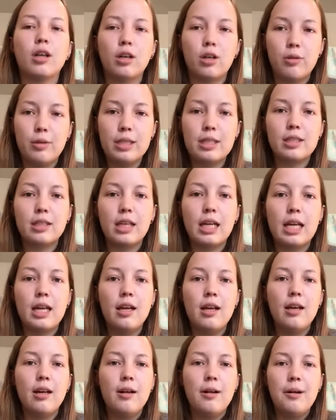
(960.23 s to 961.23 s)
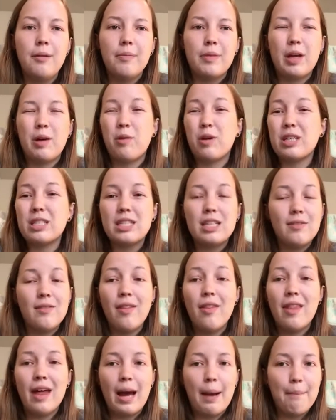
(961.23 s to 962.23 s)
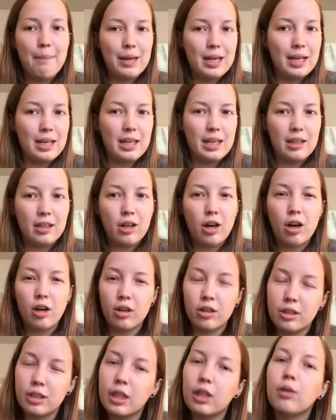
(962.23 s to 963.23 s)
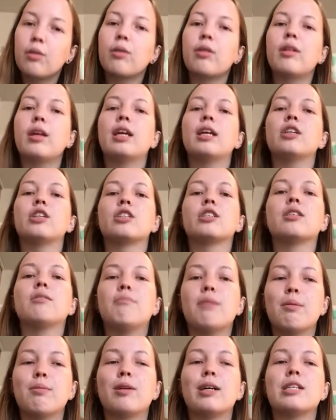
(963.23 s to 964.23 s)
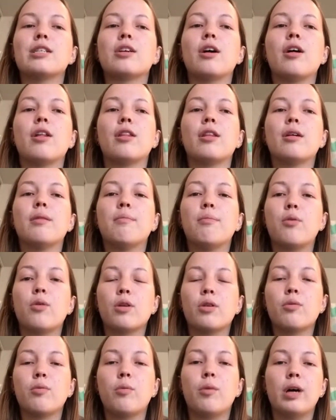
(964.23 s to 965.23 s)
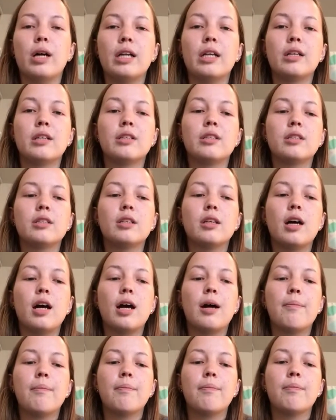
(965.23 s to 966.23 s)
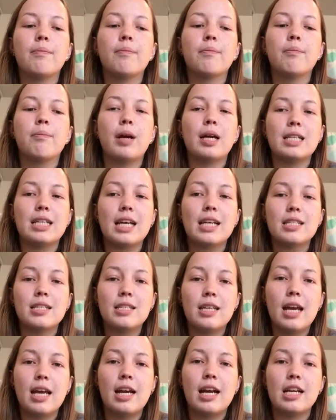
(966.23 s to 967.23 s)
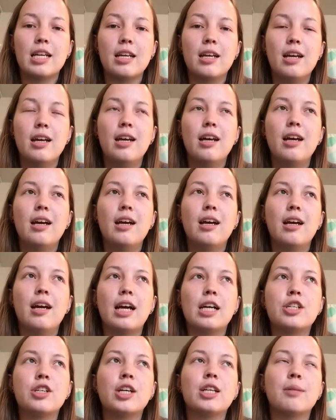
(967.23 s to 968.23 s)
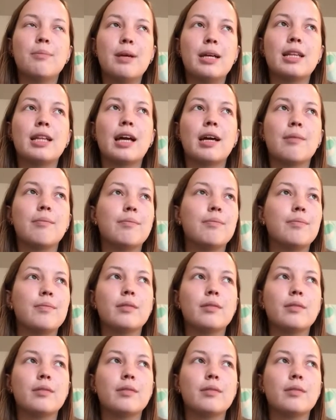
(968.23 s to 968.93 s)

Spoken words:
a Quizlet that wasn't even that many cards, I don't think, just to memorize all the important ones by test day. And I tried to make that,